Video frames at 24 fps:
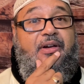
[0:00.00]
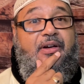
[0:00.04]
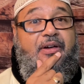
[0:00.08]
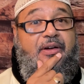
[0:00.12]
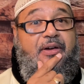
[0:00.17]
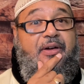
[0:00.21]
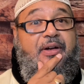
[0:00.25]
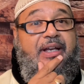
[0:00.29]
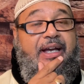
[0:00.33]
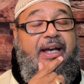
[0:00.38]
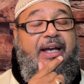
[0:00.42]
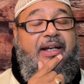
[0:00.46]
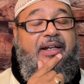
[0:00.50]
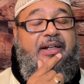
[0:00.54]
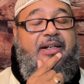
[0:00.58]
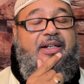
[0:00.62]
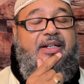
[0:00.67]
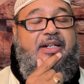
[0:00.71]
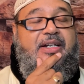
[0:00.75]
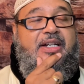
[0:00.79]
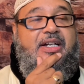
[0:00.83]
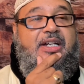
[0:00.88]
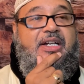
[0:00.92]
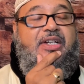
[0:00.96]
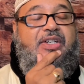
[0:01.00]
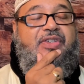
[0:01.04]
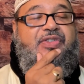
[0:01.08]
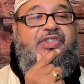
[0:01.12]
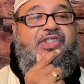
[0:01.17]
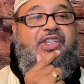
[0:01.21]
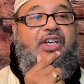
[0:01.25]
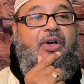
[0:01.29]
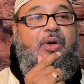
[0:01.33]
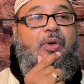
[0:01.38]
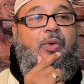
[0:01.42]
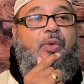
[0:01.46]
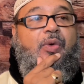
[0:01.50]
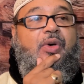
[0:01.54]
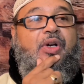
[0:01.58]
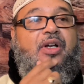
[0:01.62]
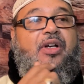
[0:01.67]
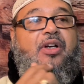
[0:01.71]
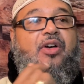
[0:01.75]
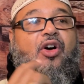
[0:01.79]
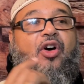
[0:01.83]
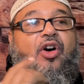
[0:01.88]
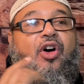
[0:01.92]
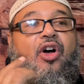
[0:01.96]
Okay. So
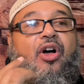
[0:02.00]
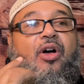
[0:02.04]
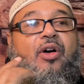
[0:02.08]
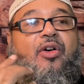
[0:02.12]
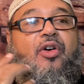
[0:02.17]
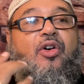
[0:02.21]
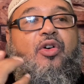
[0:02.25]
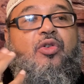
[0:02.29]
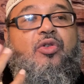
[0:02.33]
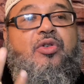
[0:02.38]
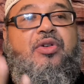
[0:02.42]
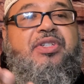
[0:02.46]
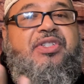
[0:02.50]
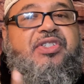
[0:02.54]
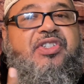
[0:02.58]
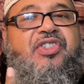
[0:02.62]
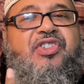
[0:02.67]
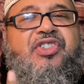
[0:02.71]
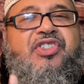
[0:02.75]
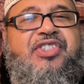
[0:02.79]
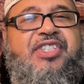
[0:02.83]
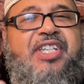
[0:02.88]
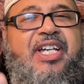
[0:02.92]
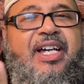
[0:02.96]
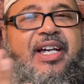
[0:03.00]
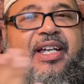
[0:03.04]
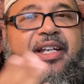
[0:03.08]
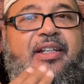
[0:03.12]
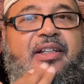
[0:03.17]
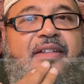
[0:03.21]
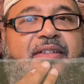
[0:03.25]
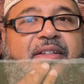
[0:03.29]
who is his son?